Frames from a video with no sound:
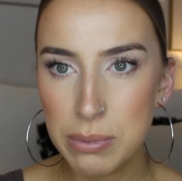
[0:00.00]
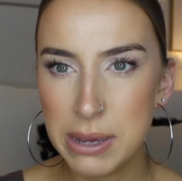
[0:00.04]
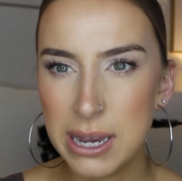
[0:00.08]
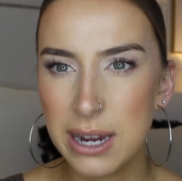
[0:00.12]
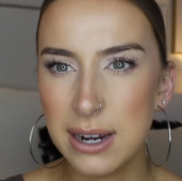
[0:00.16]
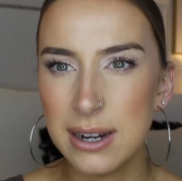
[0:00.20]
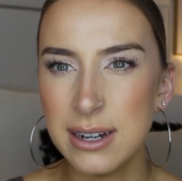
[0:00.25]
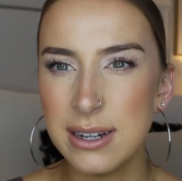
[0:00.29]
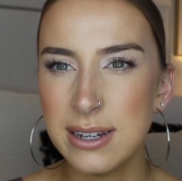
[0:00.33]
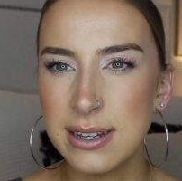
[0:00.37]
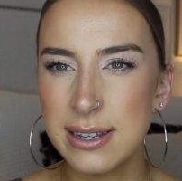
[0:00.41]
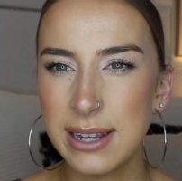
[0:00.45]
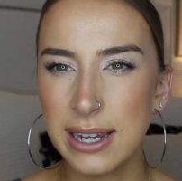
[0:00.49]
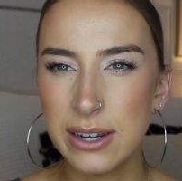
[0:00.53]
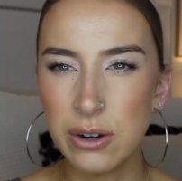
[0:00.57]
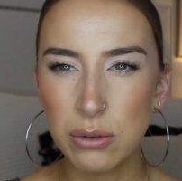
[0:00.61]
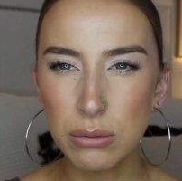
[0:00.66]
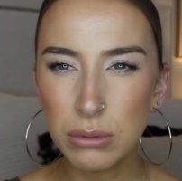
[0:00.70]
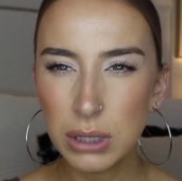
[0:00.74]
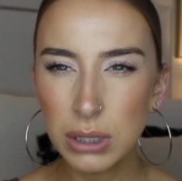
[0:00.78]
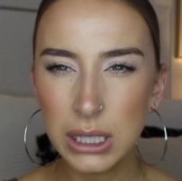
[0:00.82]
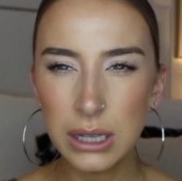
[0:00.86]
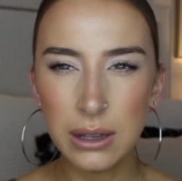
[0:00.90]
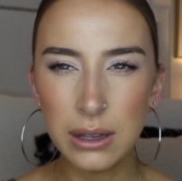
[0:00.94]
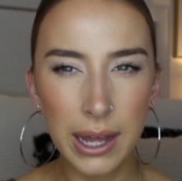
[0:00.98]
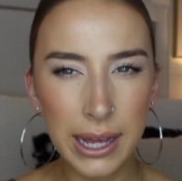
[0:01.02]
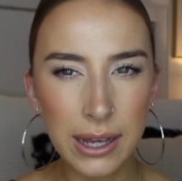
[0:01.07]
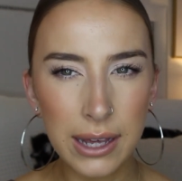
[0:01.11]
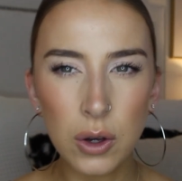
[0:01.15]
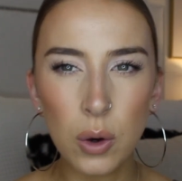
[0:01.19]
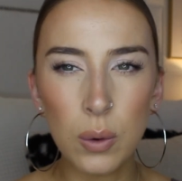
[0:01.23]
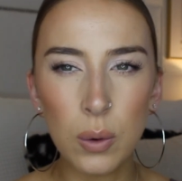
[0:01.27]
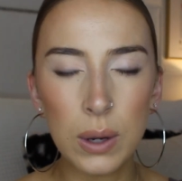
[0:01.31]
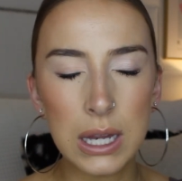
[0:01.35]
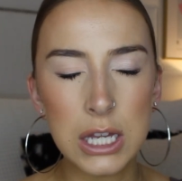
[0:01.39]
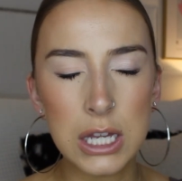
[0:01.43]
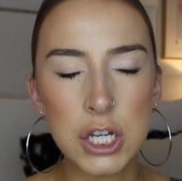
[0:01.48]
because I don't really like
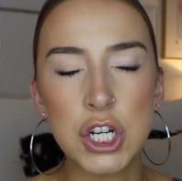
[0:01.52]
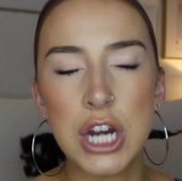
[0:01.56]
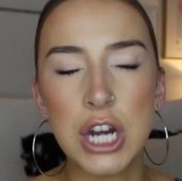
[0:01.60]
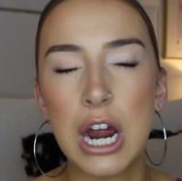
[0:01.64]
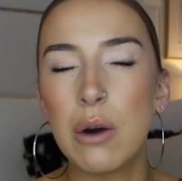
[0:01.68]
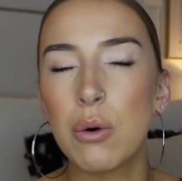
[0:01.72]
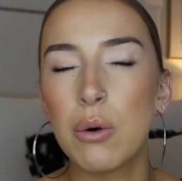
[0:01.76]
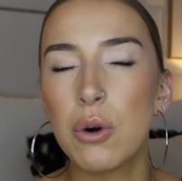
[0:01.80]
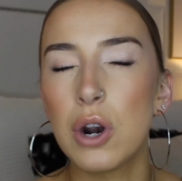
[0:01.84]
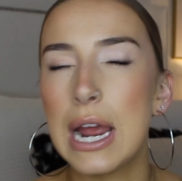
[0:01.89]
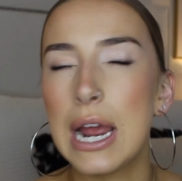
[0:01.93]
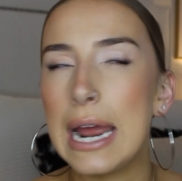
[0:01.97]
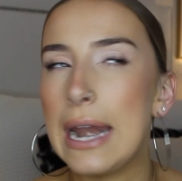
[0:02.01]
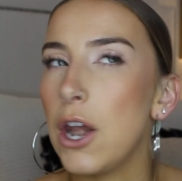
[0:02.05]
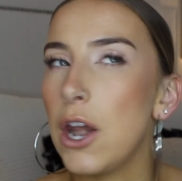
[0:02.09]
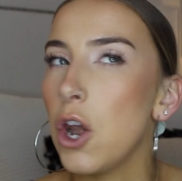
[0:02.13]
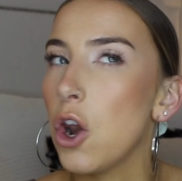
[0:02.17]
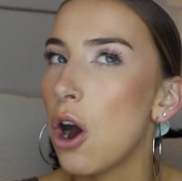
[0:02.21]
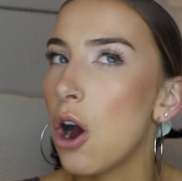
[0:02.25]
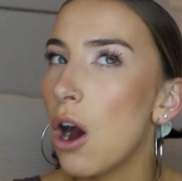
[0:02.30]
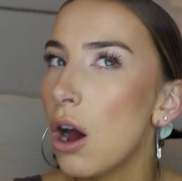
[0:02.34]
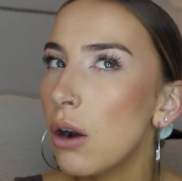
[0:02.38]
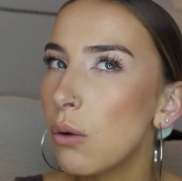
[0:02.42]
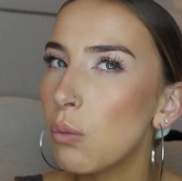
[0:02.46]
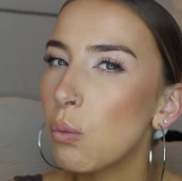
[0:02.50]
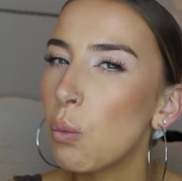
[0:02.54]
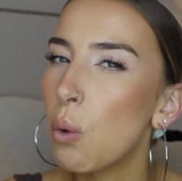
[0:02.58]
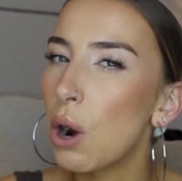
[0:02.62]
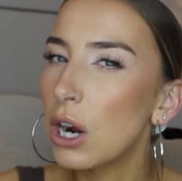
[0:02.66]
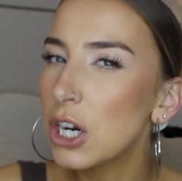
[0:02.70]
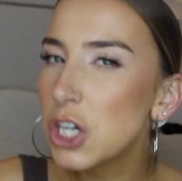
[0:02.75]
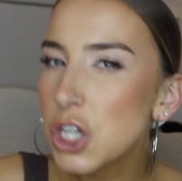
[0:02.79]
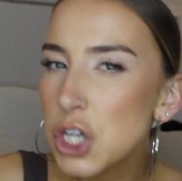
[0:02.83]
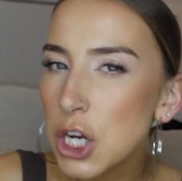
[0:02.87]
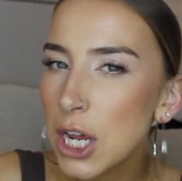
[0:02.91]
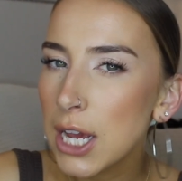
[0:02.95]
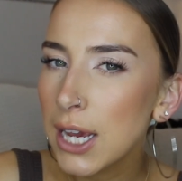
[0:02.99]
going in the shower and not
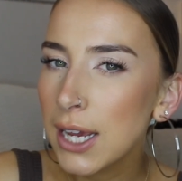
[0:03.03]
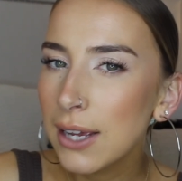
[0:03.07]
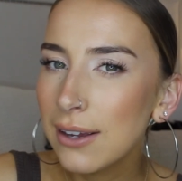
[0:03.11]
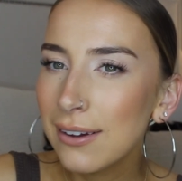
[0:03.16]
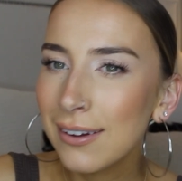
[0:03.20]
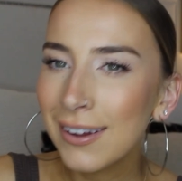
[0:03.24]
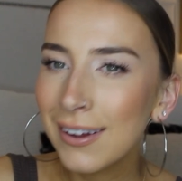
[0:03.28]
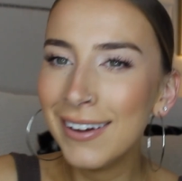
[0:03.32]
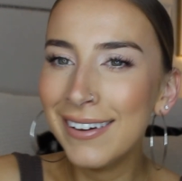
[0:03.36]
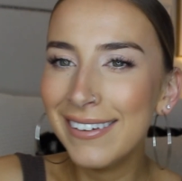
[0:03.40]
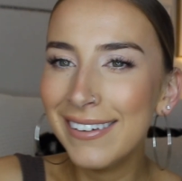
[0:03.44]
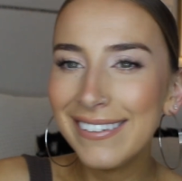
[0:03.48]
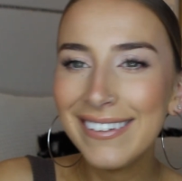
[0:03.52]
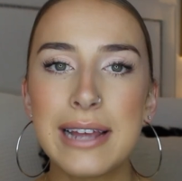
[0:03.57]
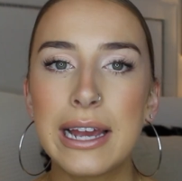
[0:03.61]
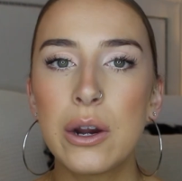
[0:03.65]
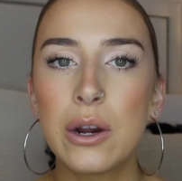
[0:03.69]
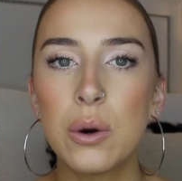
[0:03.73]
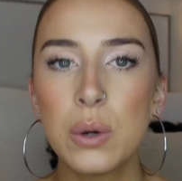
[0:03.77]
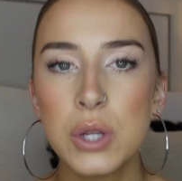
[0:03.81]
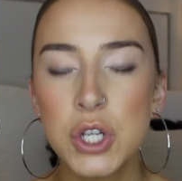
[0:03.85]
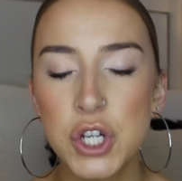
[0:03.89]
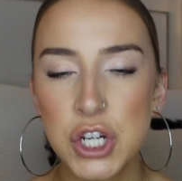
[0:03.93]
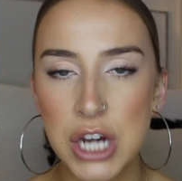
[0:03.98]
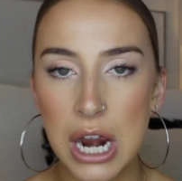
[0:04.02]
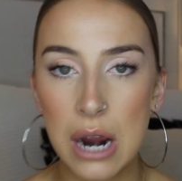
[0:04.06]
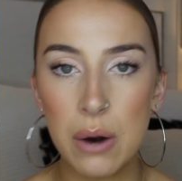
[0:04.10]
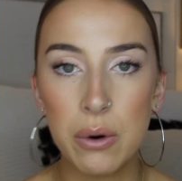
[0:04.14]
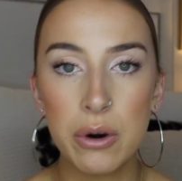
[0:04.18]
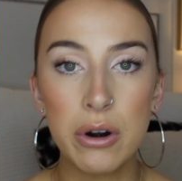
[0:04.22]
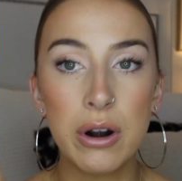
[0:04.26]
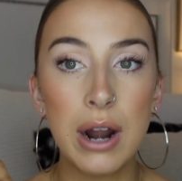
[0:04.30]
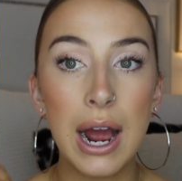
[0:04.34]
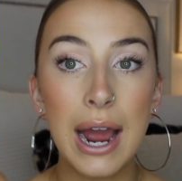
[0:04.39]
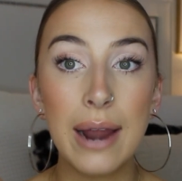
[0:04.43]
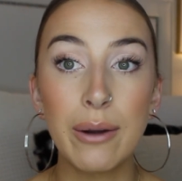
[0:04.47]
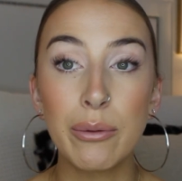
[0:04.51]
washing, I go in the
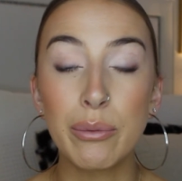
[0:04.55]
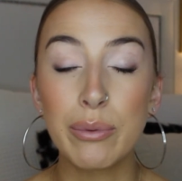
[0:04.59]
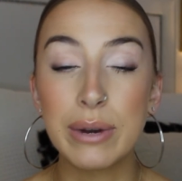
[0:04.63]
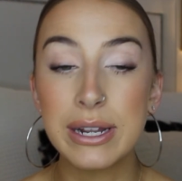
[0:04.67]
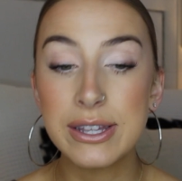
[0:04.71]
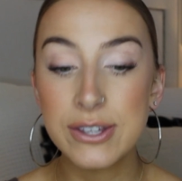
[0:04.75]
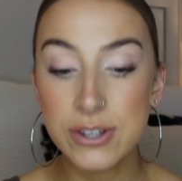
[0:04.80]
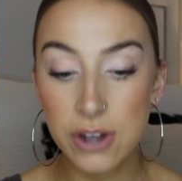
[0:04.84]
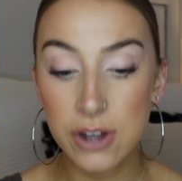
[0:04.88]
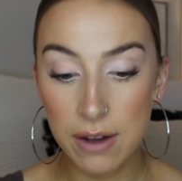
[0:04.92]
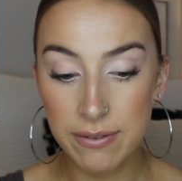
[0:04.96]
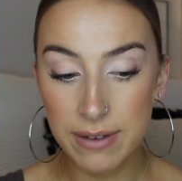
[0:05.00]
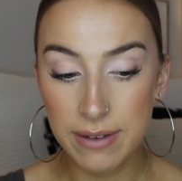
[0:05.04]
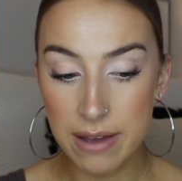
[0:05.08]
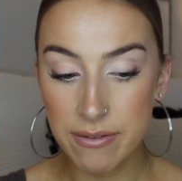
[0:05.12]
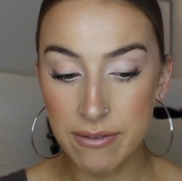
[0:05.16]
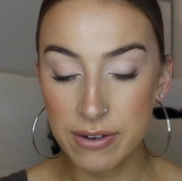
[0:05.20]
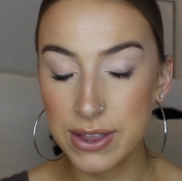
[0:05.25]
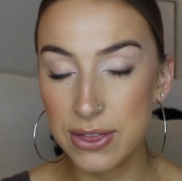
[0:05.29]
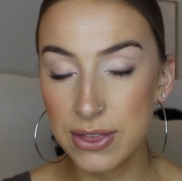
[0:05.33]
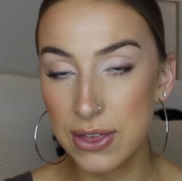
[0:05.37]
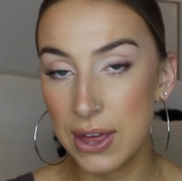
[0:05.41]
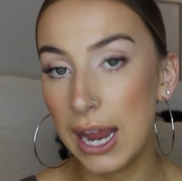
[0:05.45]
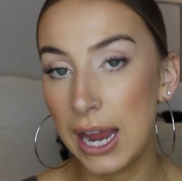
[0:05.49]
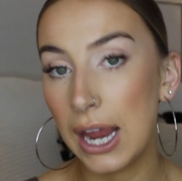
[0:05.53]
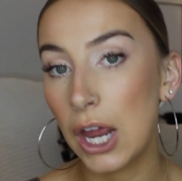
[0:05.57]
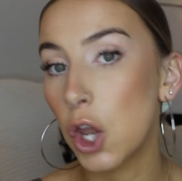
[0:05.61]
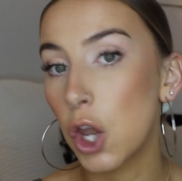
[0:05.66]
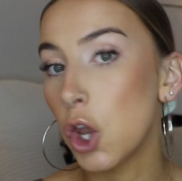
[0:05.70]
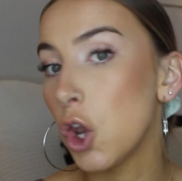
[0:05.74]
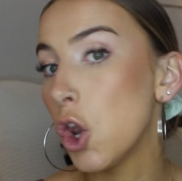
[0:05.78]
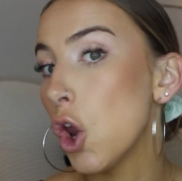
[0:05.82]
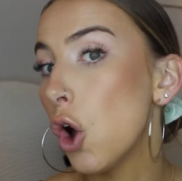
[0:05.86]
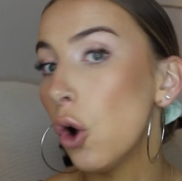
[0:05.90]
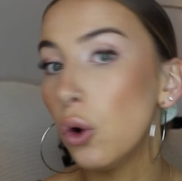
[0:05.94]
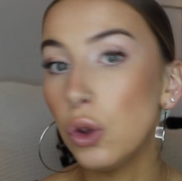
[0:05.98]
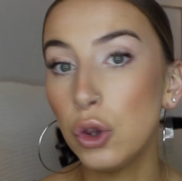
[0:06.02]
shower, I rinse off everything,
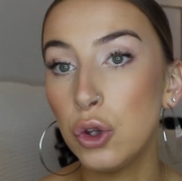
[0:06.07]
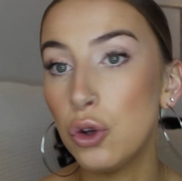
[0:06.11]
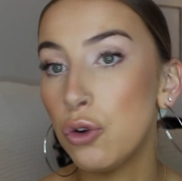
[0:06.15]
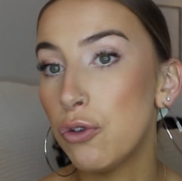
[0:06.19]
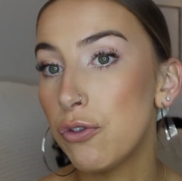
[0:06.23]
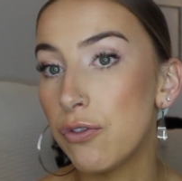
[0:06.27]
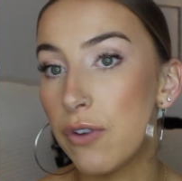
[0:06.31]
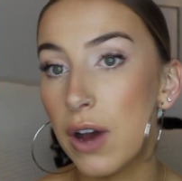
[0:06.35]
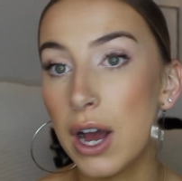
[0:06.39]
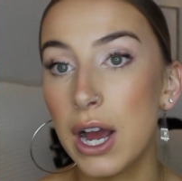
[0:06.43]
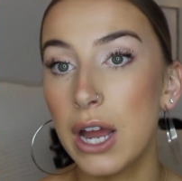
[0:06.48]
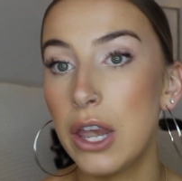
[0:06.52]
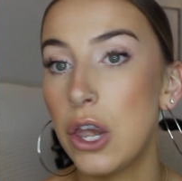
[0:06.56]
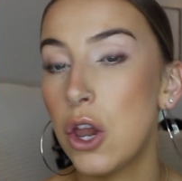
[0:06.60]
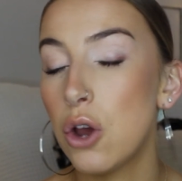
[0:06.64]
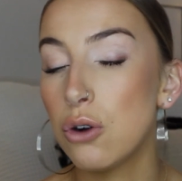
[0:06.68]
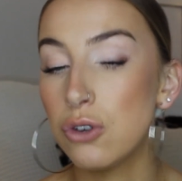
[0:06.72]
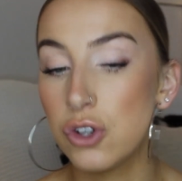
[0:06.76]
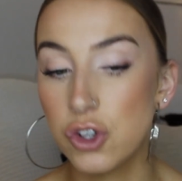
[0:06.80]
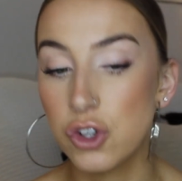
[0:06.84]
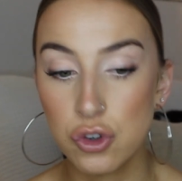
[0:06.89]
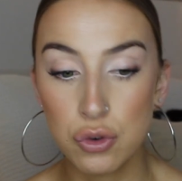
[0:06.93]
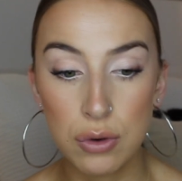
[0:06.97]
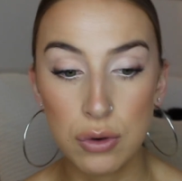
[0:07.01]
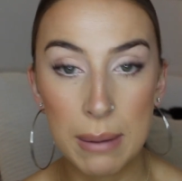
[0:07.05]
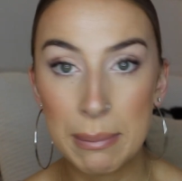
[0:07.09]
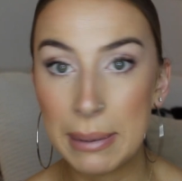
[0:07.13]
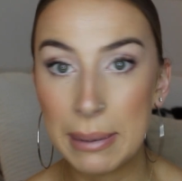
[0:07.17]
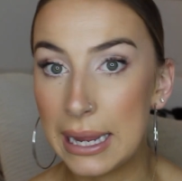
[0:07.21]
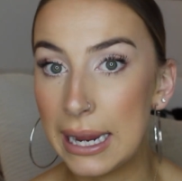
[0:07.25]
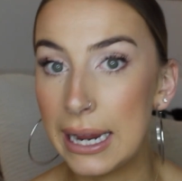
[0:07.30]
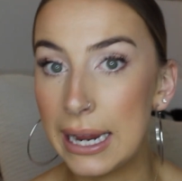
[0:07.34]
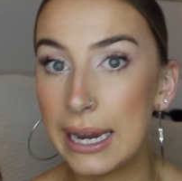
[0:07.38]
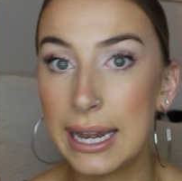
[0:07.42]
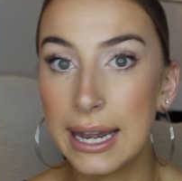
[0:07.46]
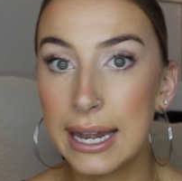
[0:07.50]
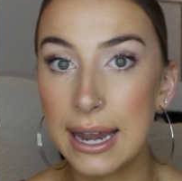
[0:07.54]
no loofah, no
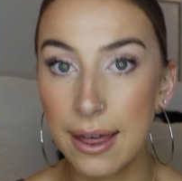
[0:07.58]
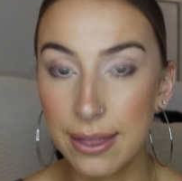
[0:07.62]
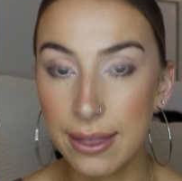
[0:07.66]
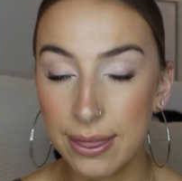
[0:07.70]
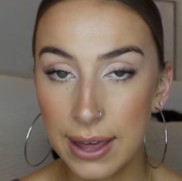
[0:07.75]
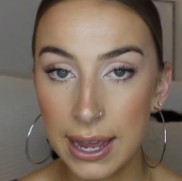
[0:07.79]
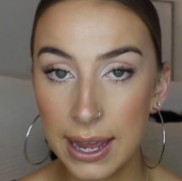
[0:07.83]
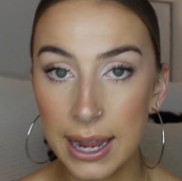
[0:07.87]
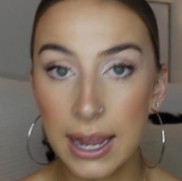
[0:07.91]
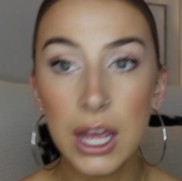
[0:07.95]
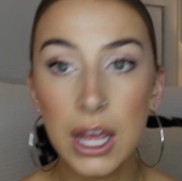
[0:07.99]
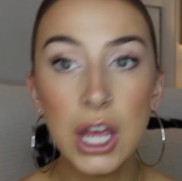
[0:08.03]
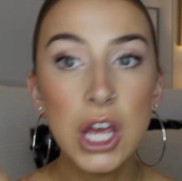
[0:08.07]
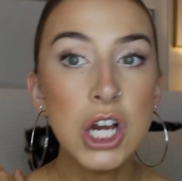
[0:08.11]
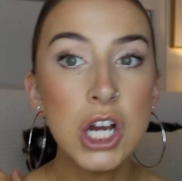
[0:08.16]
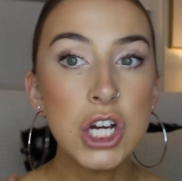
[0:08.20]
scrubbing, nothing.